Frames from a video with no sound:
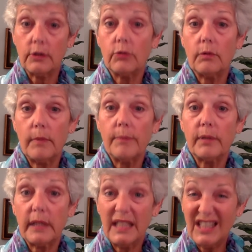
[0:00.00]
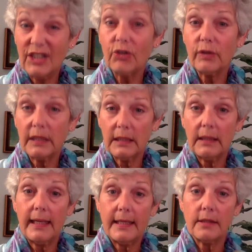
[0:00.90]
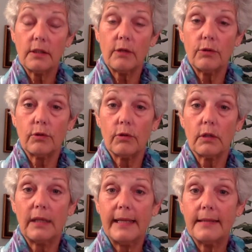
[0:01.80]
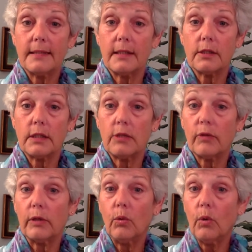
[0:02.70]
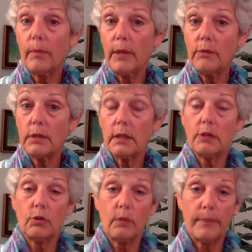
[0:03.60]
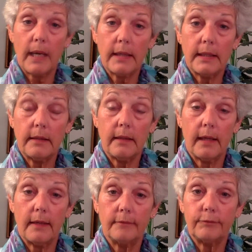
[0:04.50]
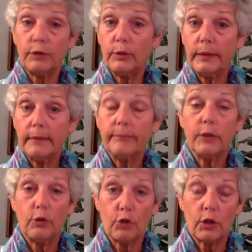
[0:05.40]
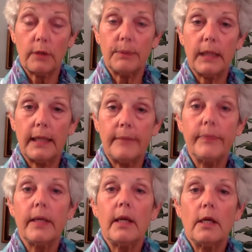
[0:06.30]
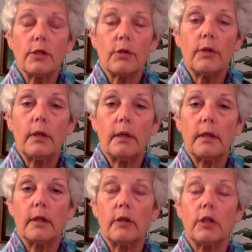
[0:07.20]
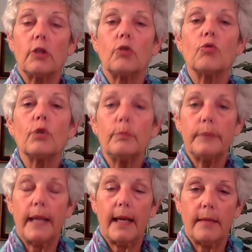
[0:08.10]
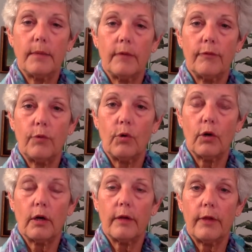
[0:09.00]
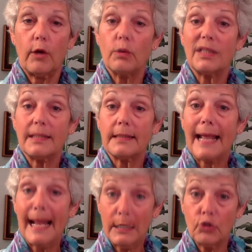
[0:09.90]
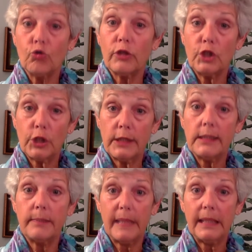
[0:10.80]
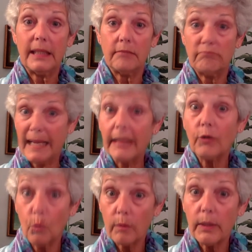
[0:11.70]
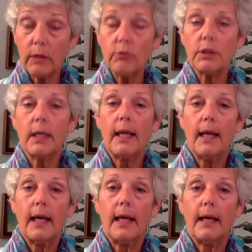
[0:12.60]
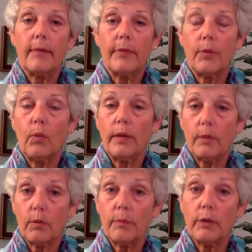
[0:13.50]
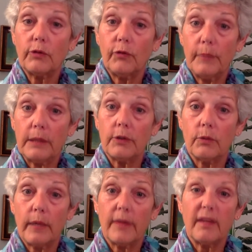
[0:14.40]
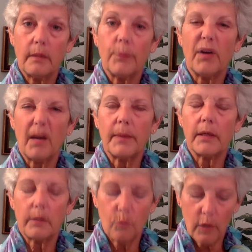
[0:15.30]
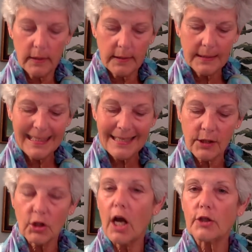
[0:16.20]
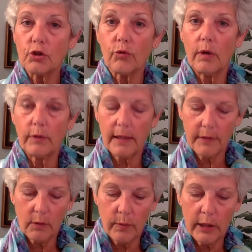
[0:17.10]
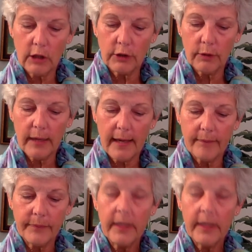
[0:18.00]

Do you remember endocrine glands? Those are glands that secrete hormones into a body fluid, usually blood. So the group name for those is androgens, meaning man hormones. The one that we're most familiar with, and the primary one, is testosterone. I think we all know that.